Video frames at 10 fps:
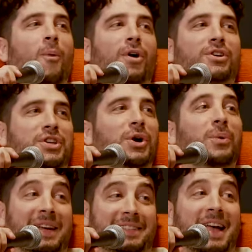I will put in
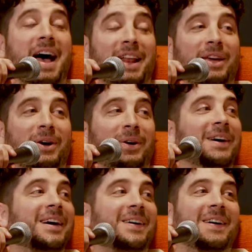the episode
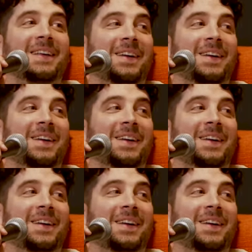after